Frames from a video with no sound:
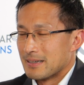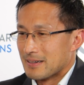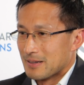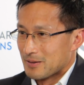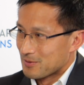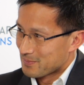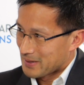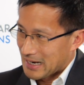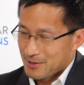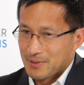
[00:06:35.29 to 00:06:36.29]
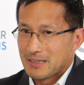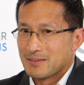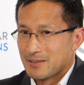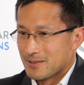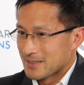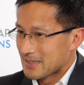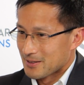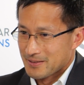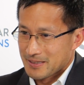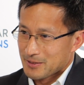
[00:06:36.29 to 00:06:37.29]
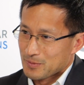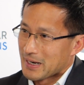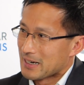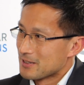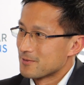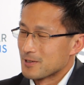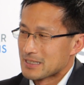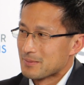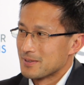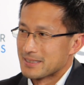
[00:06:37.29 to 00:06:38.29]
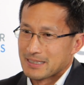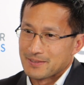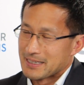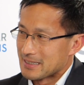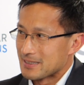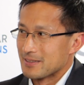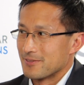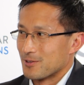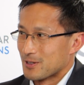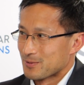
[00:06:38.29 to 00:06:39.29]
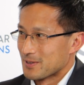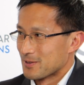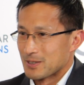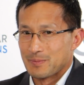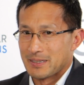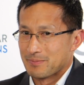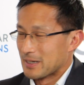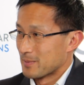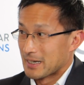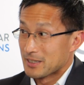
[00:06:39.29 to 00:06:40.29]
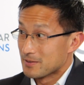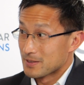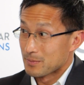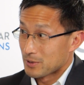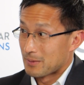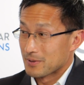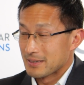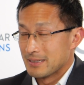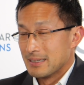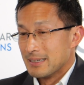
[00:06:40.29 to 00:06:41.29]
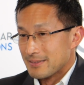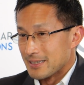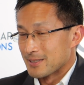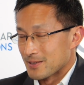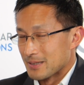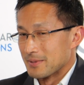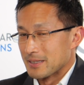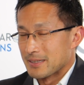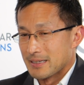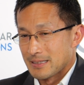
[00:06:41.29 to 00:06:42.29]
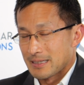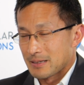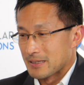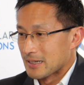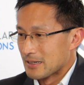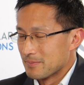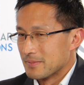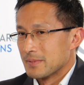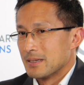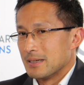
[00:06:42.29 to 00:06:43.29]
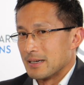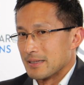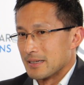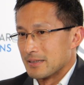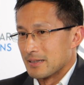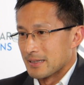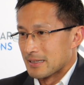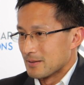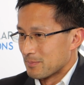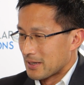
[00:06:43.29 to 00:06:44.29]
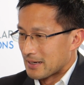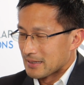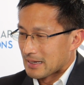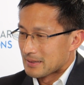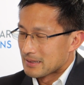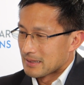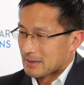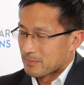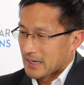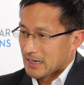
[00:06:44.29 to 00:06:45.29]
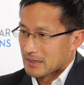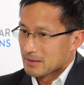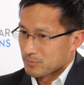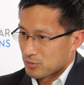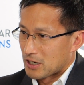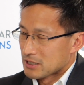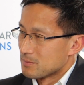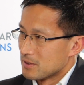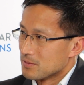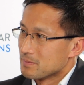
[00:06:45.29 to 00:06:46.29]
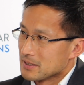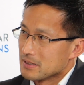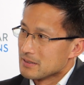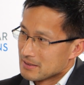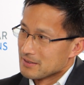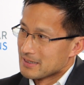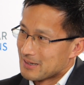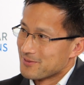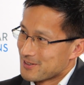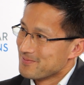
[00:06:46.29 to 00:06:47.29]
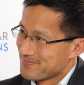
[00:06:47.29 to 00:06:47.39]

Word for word: uh, pathway, using it only in your PACU, for example, instead of sending it to the floors where a nurse may, may or may not use it properly. These are some of the things that can help. And then, again, applying that, that band proximal would be a little helpful.